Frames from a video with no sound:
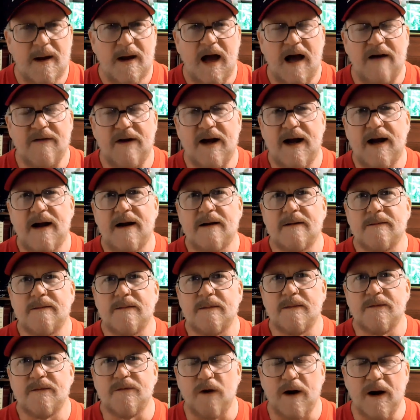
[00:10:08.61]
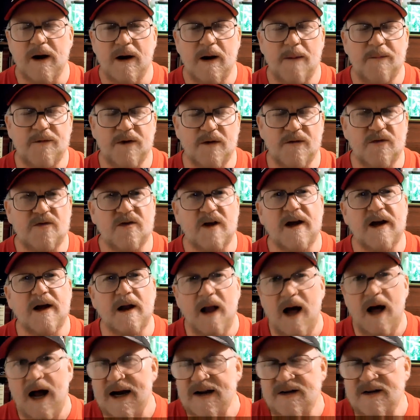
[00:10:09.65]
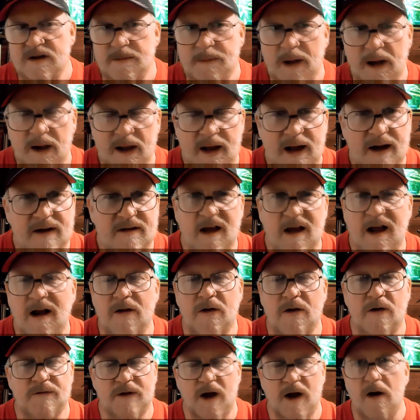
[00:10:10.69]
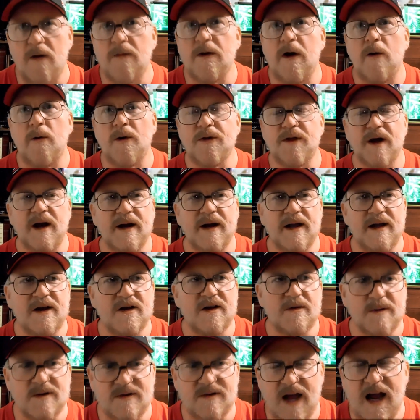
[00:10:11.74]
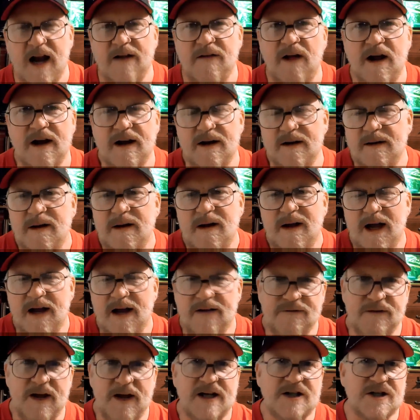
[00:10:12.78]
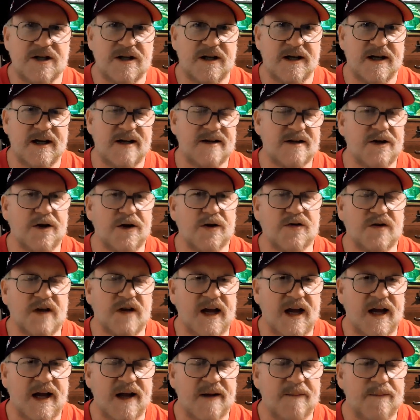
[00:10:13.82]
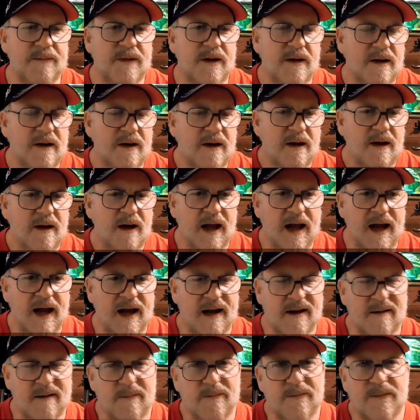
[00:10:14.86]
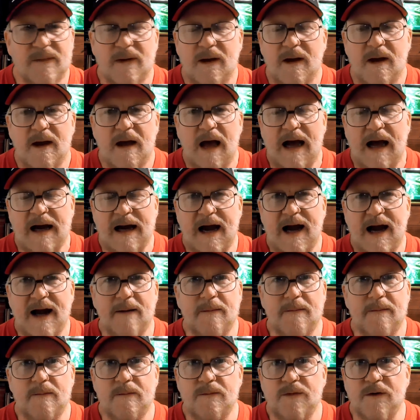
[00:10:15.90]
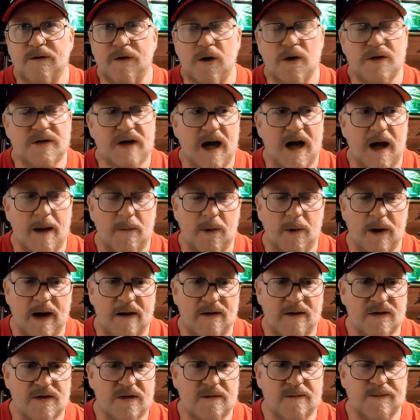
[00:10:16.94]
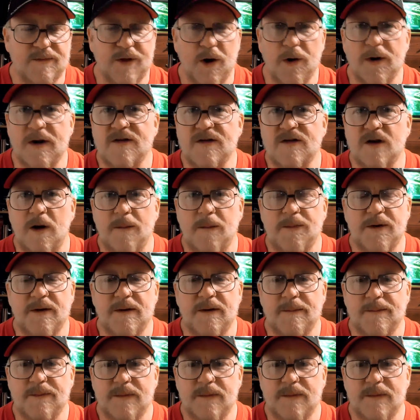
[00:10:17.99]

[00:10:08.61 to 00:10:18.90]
I've had flare-ups of cellulitis in my legs. I don't know if y'all know what that is, but it's kind of like an infection that gets in your skin. And I got it the first time when I was 30-something.